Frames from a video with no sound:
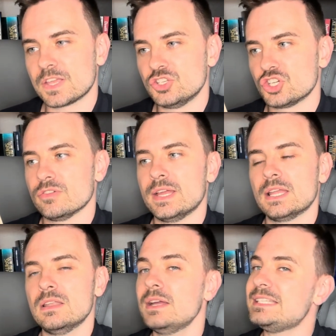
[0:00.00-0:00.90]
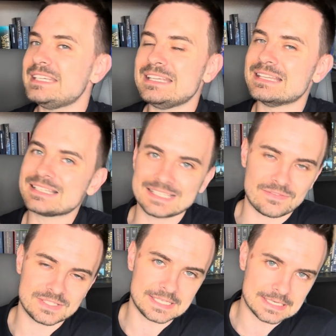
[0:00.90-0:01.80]
during
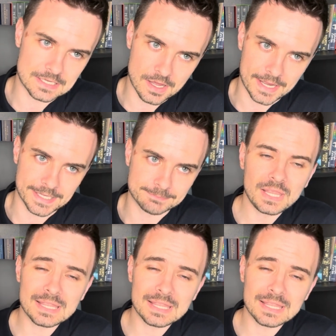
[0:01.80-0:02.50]
1979,